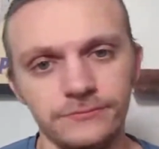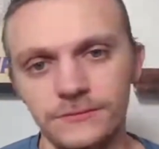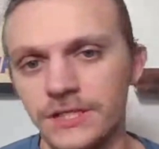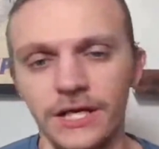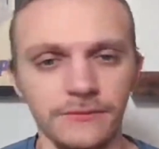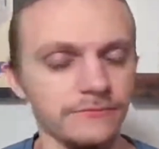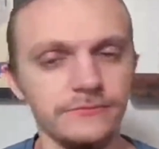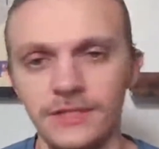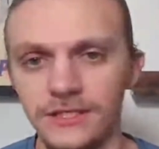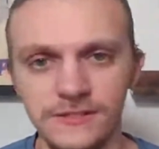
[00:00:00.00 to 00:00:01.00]
you know,
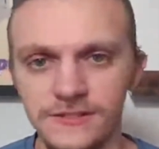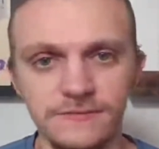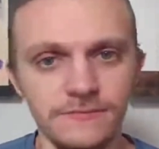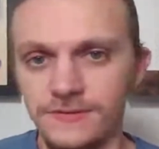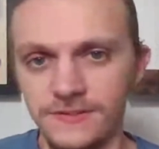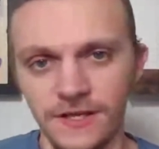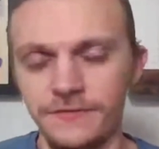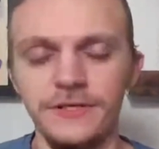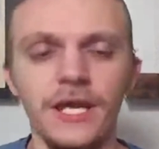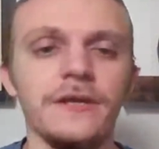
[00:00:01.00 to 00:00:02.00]
he's
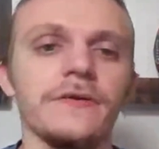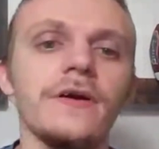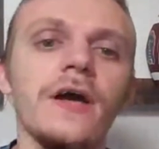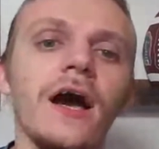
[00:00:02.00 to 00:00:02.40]
Southern Gator.